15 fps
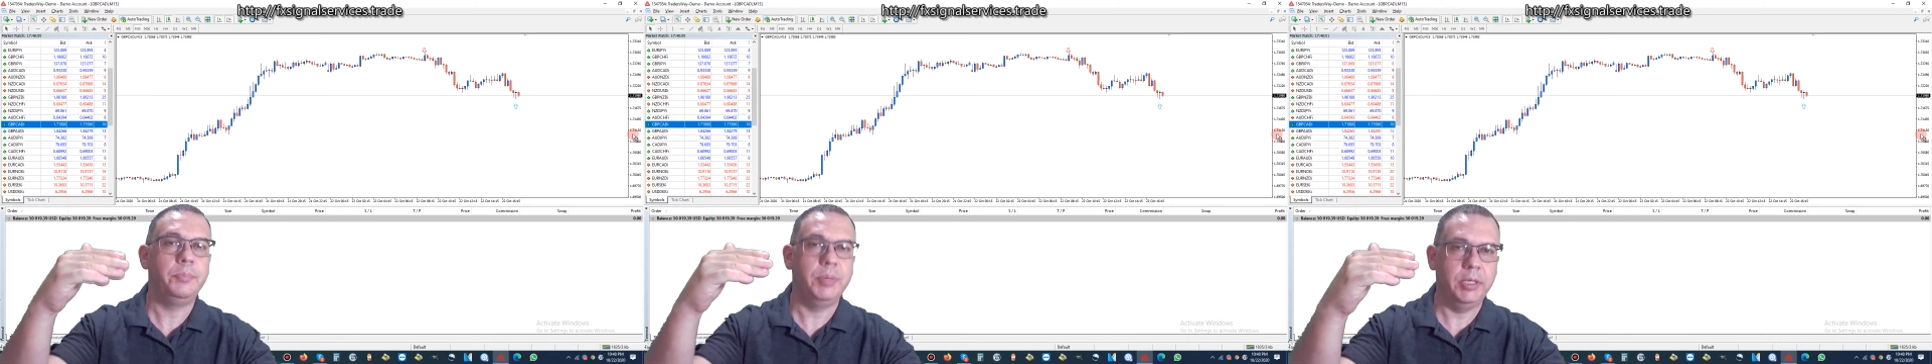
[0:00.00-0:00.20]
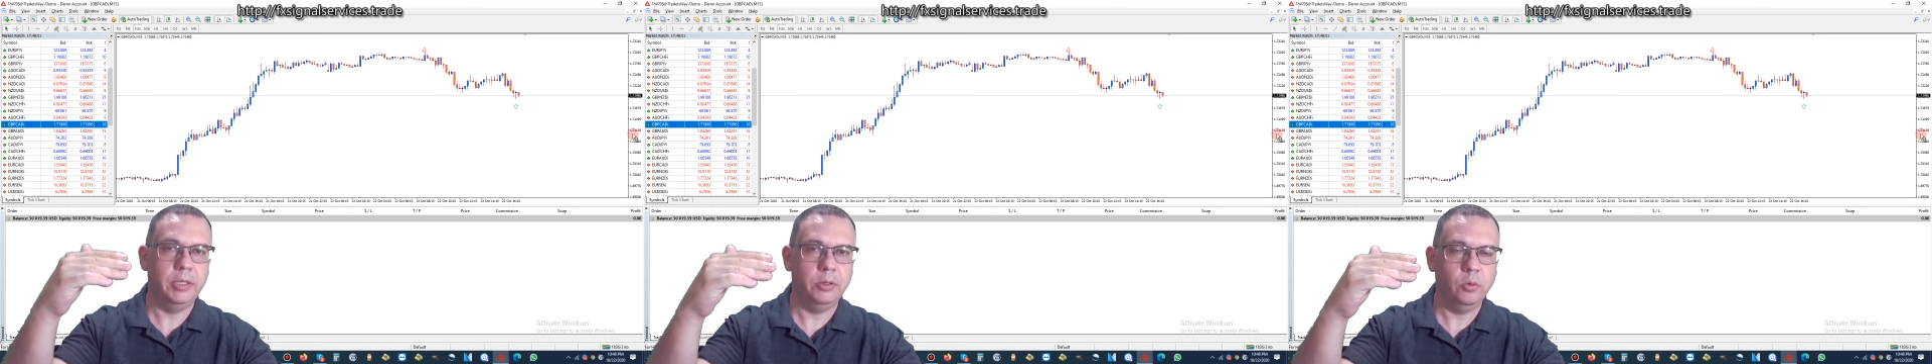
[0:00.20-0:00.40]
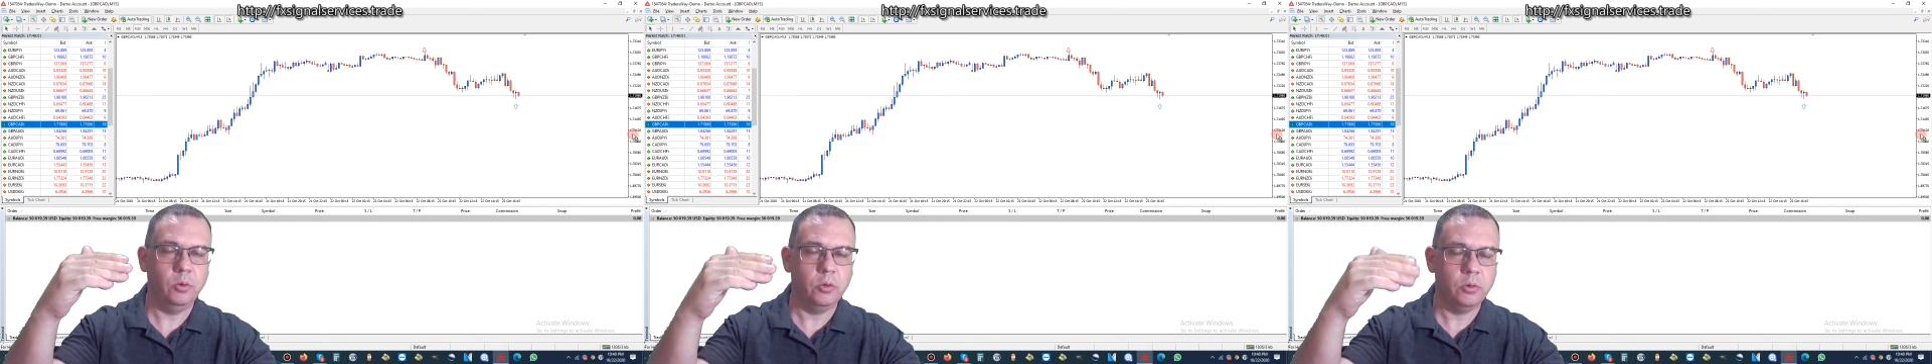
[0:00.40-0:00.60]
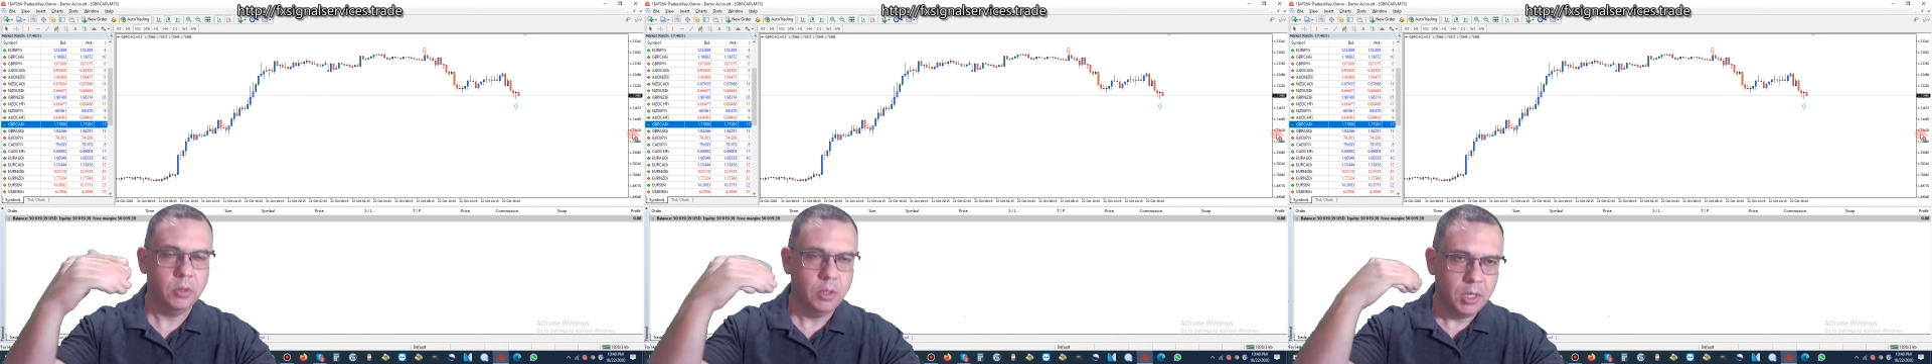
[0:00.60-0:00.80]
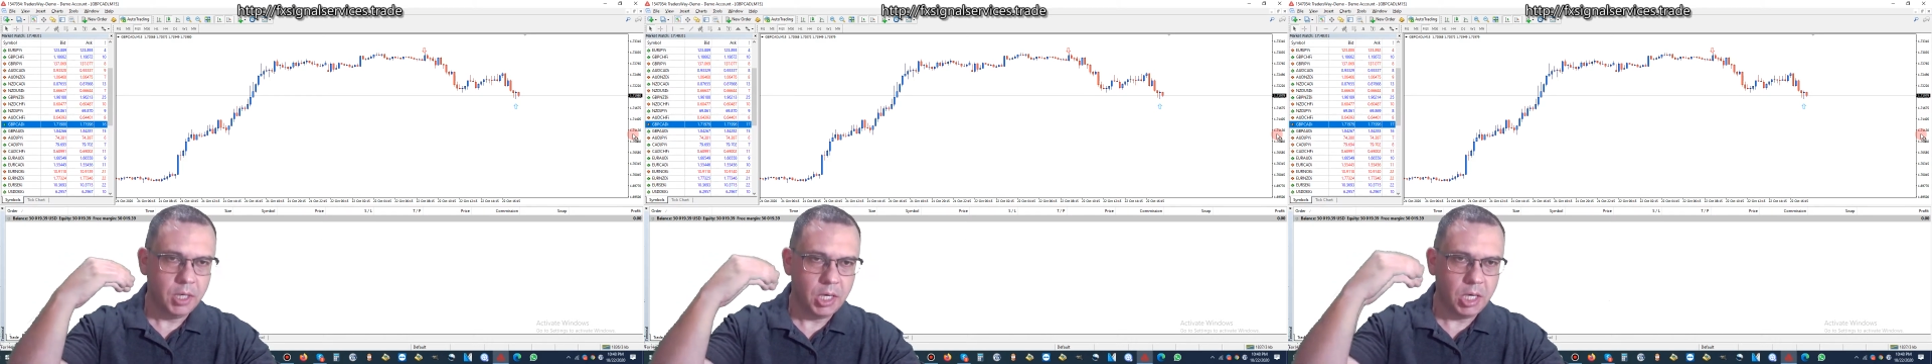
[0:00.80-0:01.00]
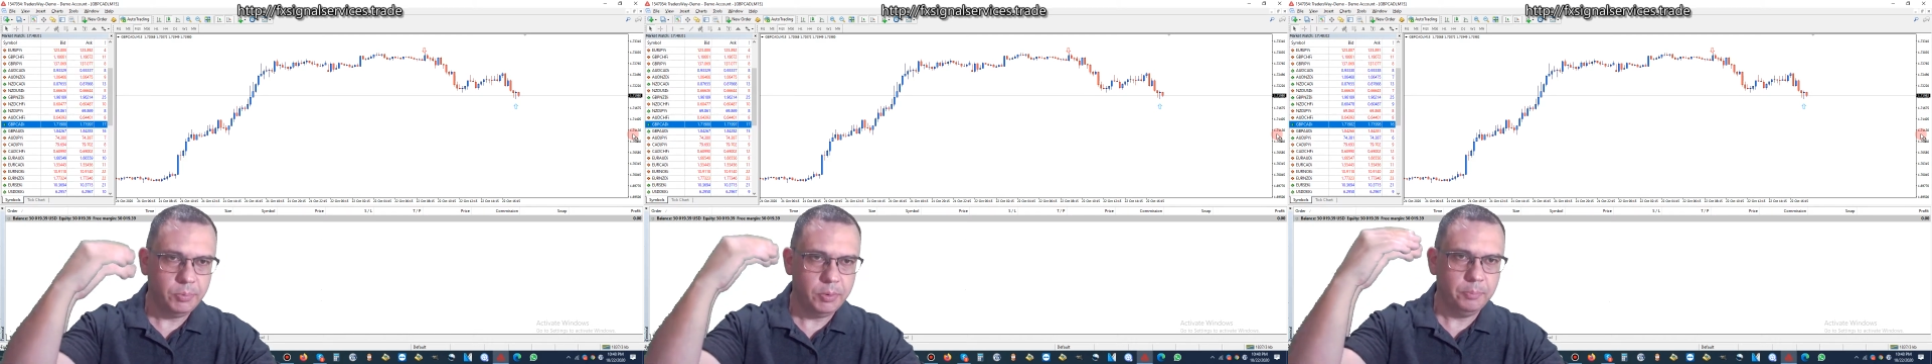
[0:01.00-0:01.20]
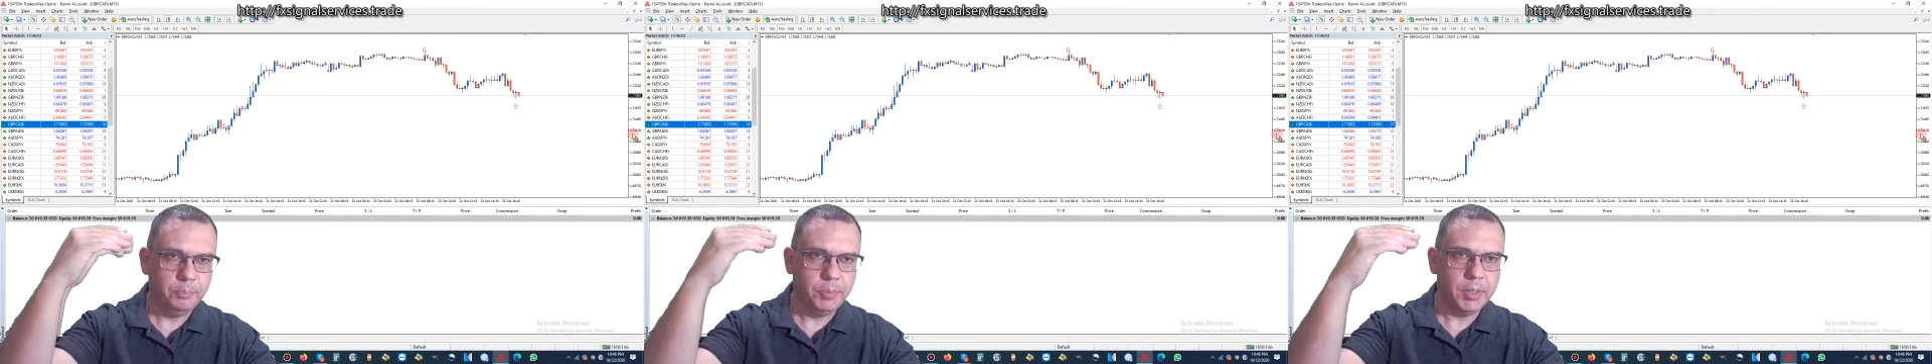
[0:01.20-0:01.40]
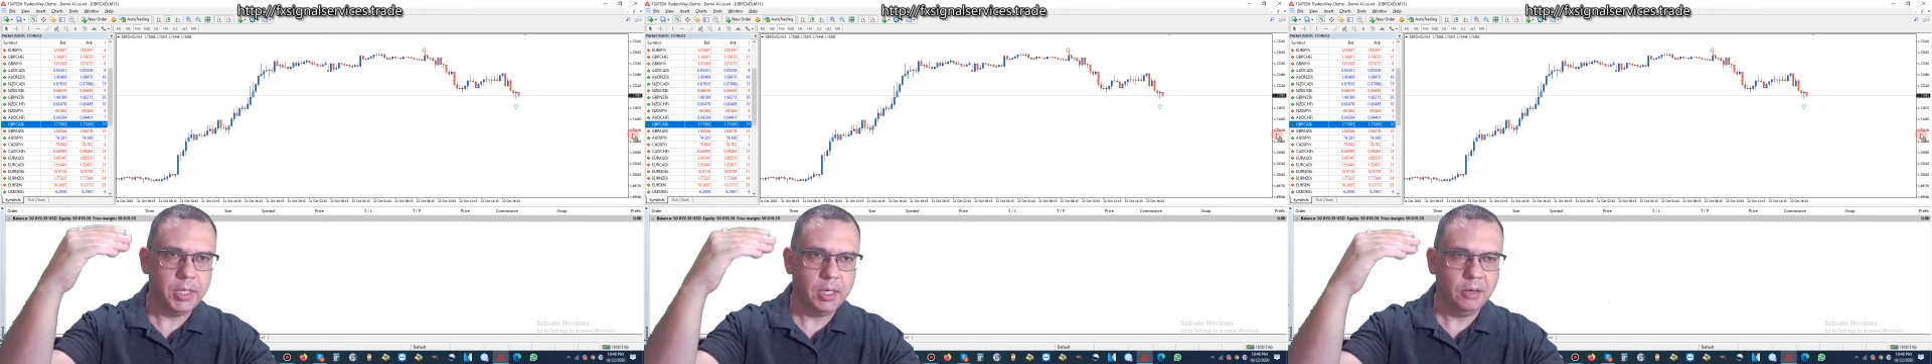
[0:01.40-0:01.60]
pending order up
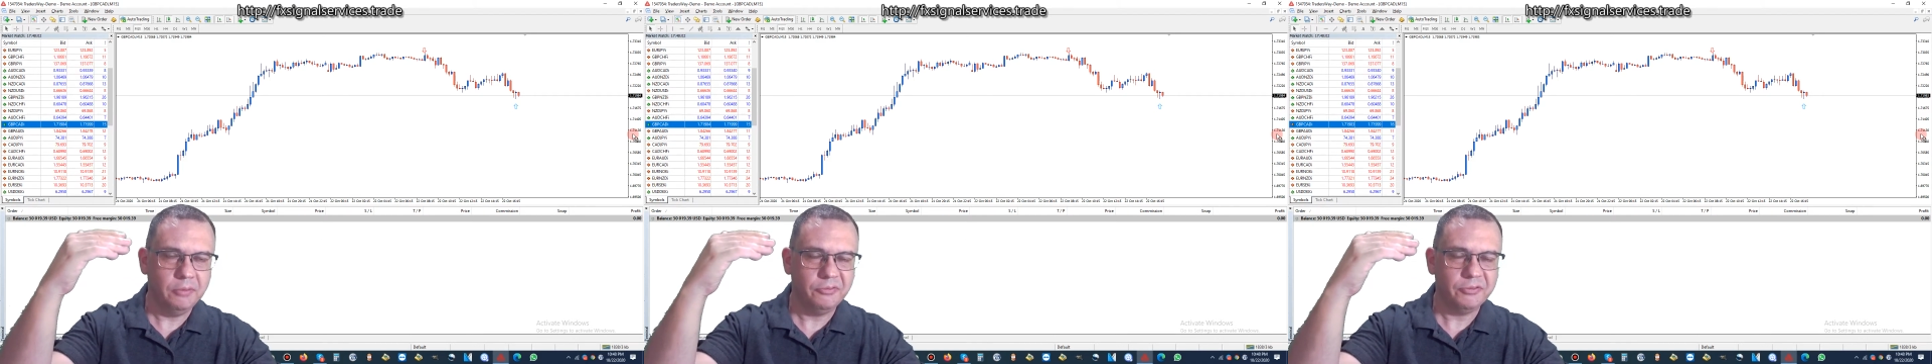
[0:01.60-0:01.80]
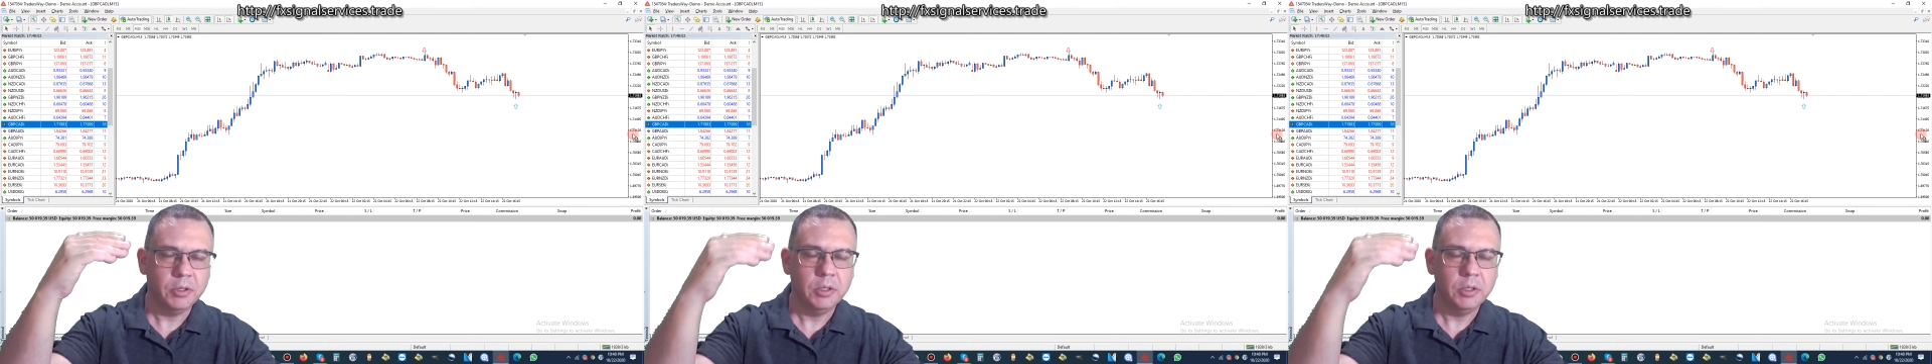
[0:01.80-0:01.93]
above,